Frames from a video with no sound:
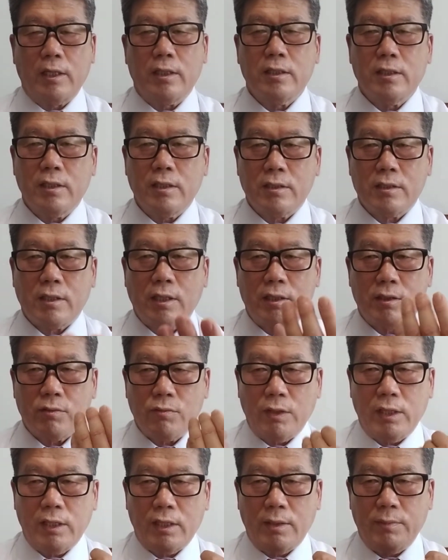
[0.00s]
In this case,
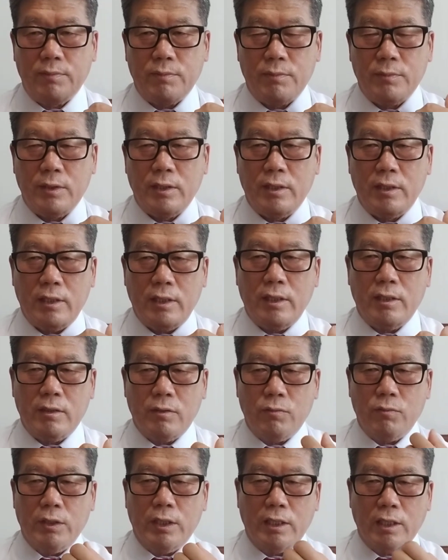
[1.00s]
welcome,
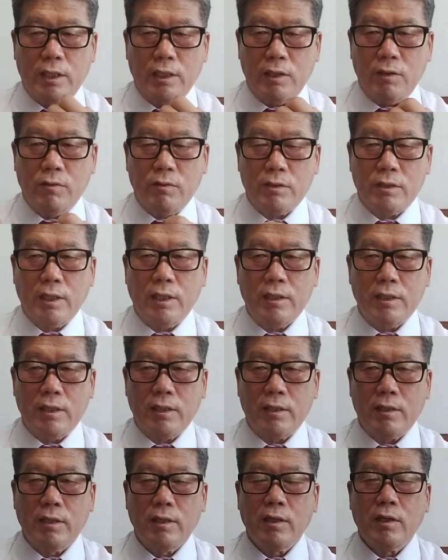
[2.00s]
and we can
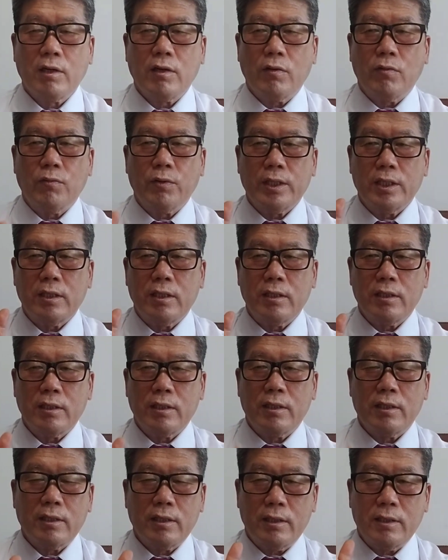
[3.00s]
negotiating with
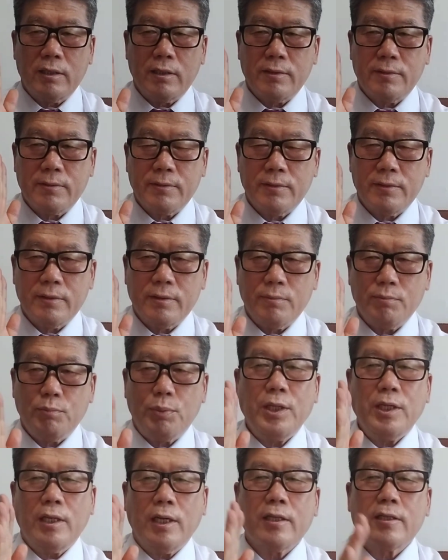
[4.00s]

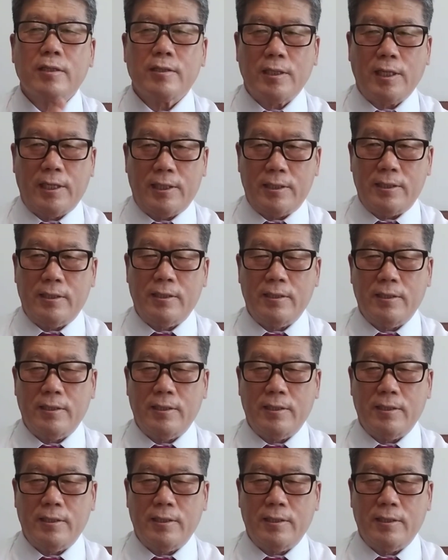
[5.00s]
P and charge.